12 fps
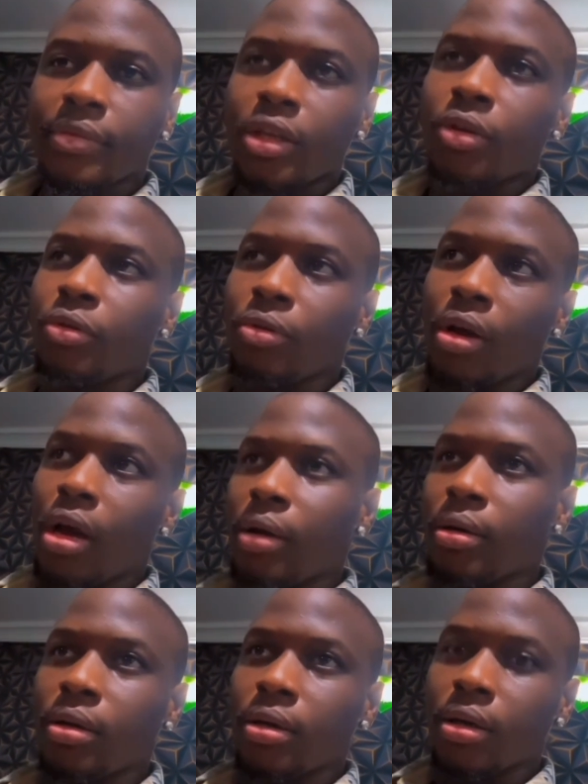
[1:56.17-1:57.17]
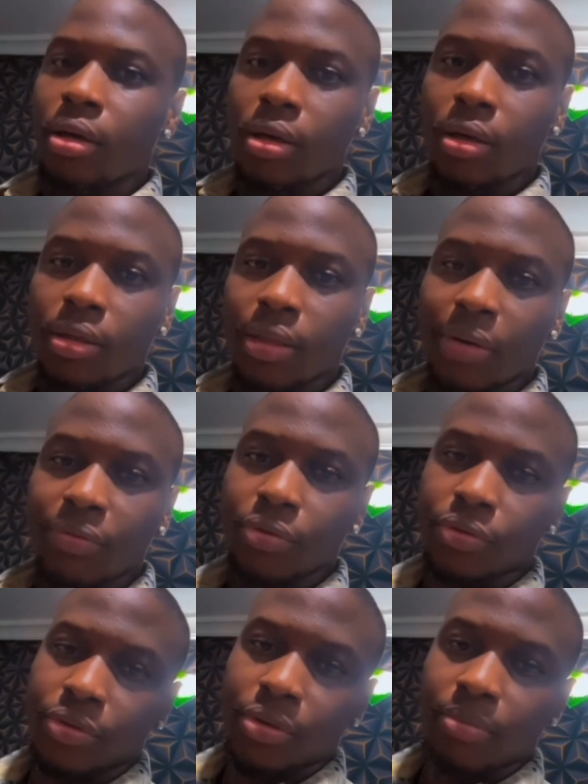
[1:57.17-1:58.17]
tell you they are
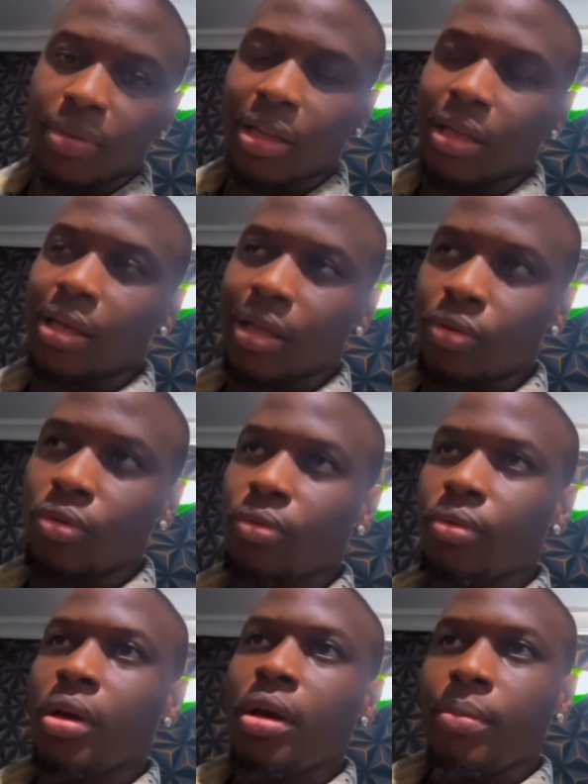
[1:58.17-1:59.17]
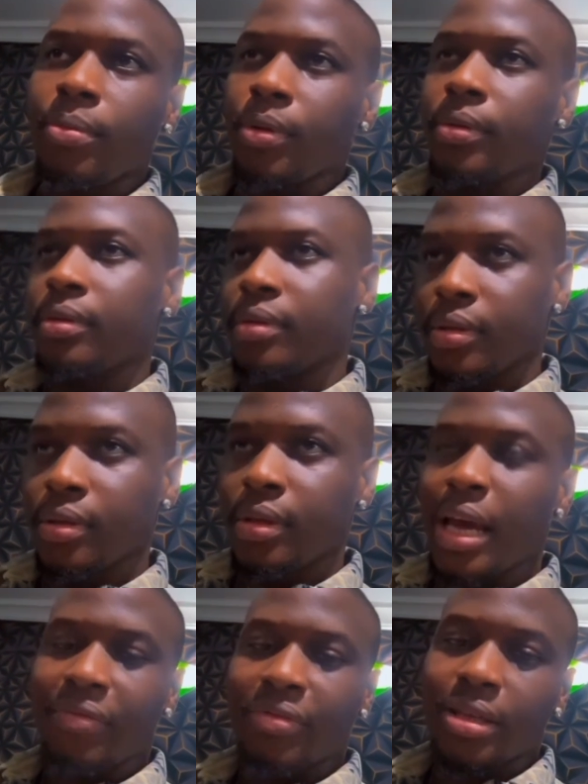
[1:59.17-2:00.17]
devils or something like that. No, but they
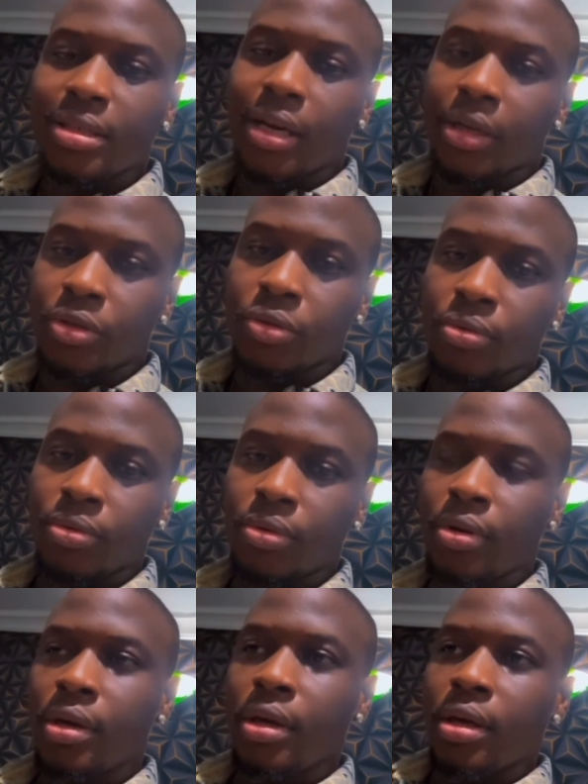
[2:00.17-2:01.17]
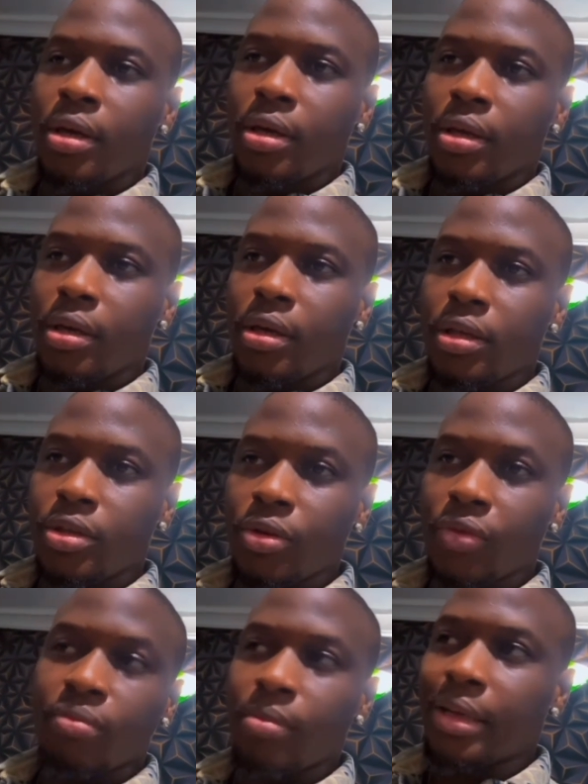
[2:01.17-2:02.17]
have that side too. A
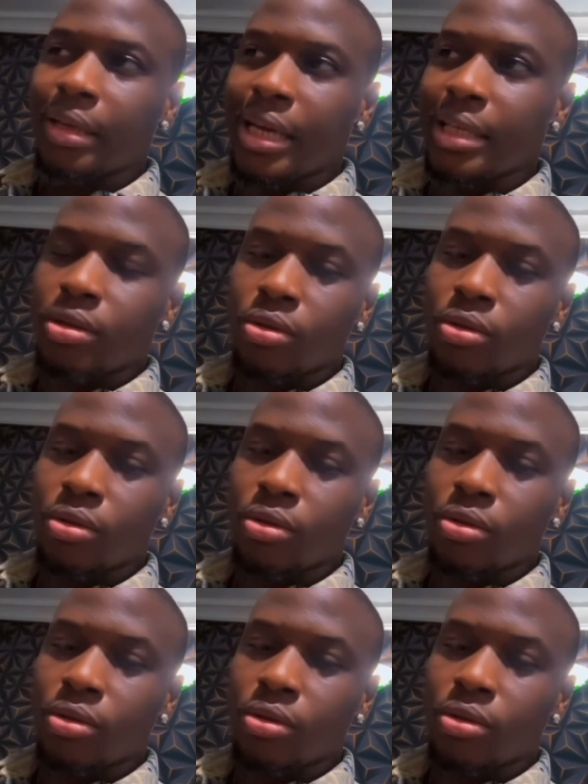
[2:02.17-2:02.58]
soft man has